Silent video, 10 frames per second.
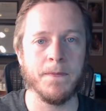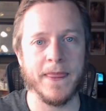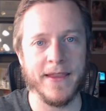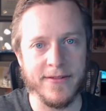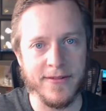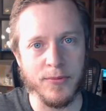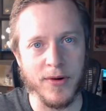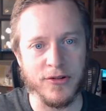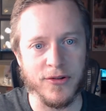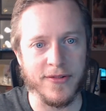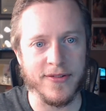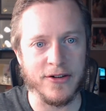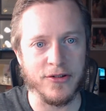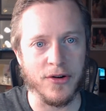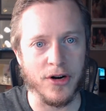This is where
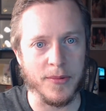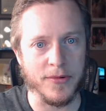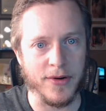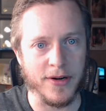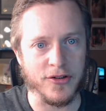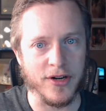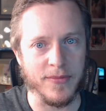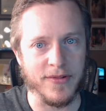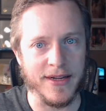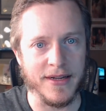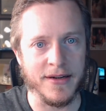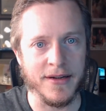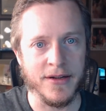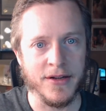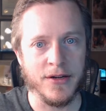jurisdictional arbitrage comes in.
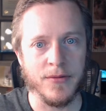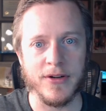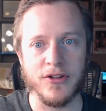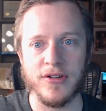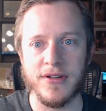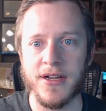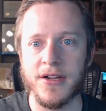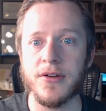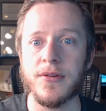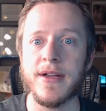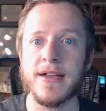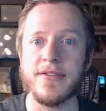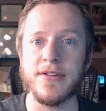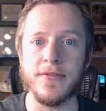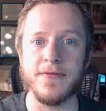What you do
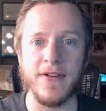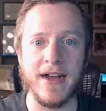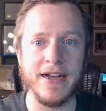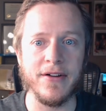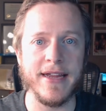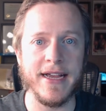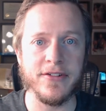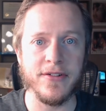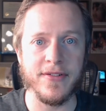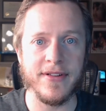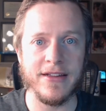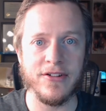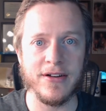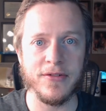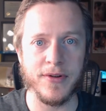is you file national stage
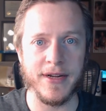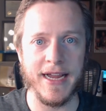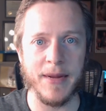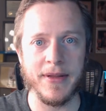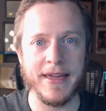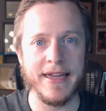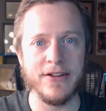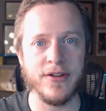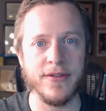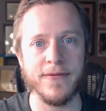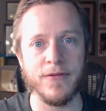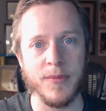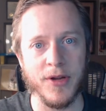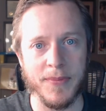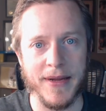entry applications from
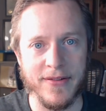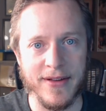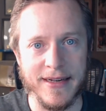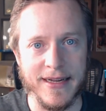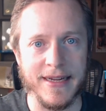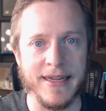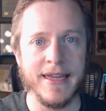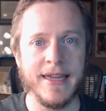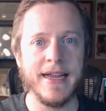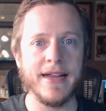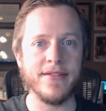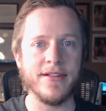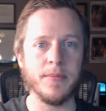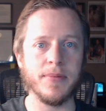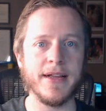your PCT in
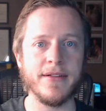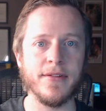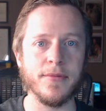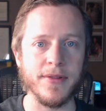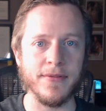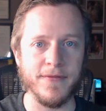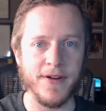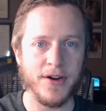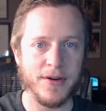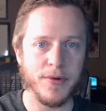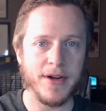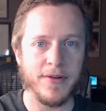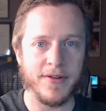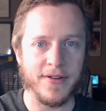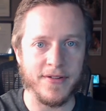some places with very
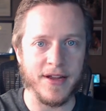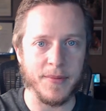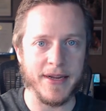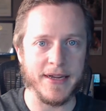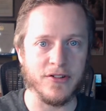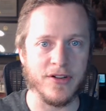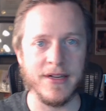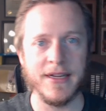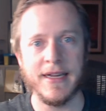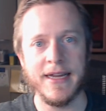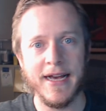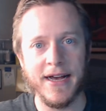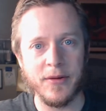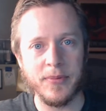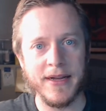rigorous examination,
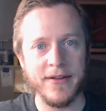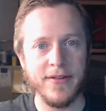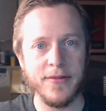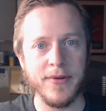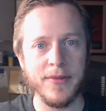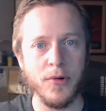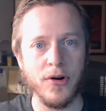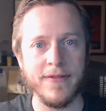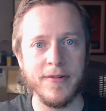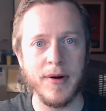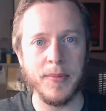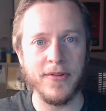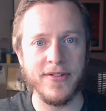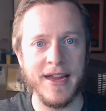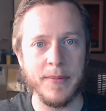other places with more of a rubber
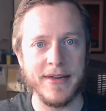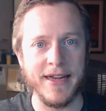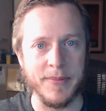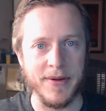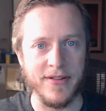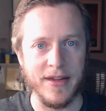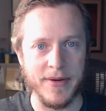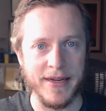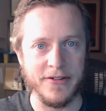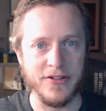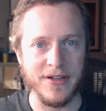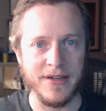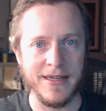stamp type examination.